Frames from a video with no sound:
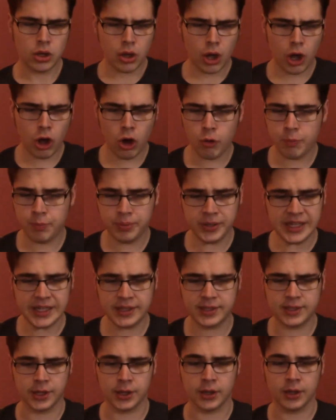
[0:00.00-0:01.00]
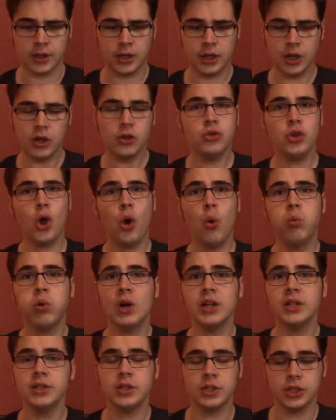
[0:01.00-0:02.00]
"Oh, Peter, no
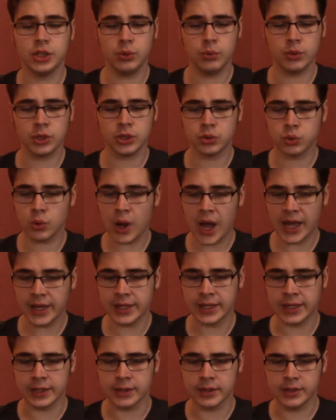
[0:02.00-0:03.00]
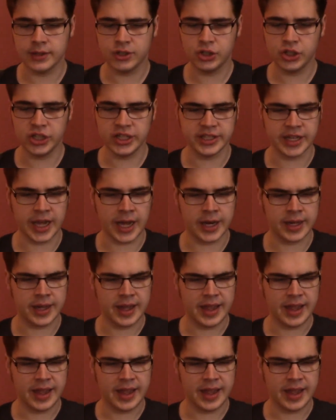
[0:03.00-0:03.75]
wonder you were crying," she said,